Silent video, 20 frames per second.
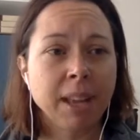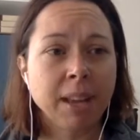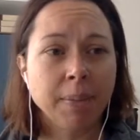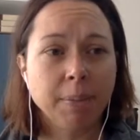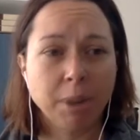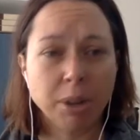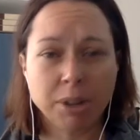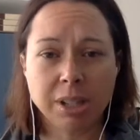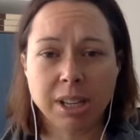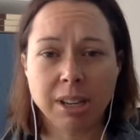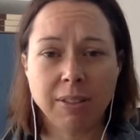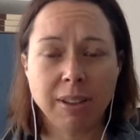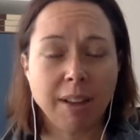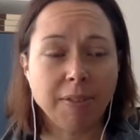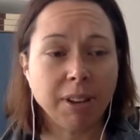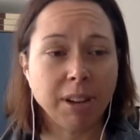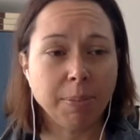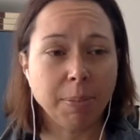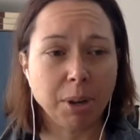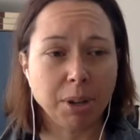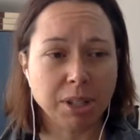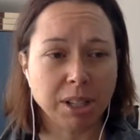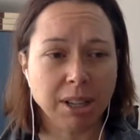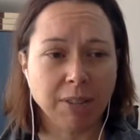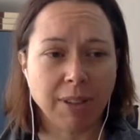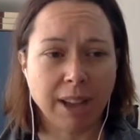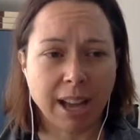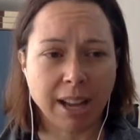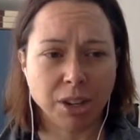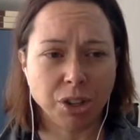Having a positive
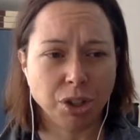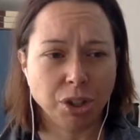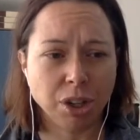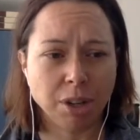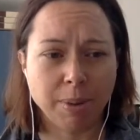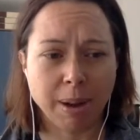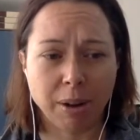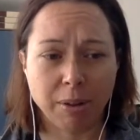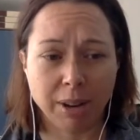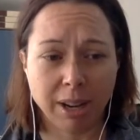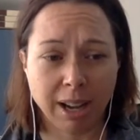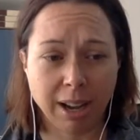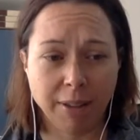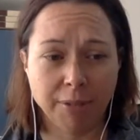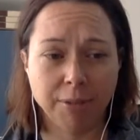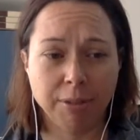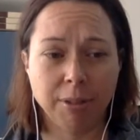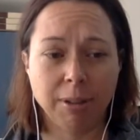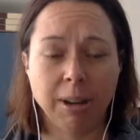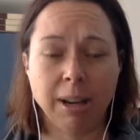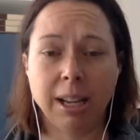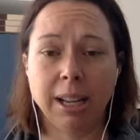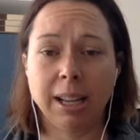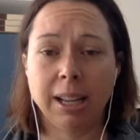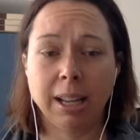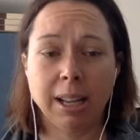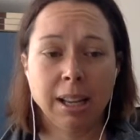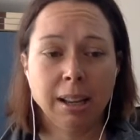attitude about recovery,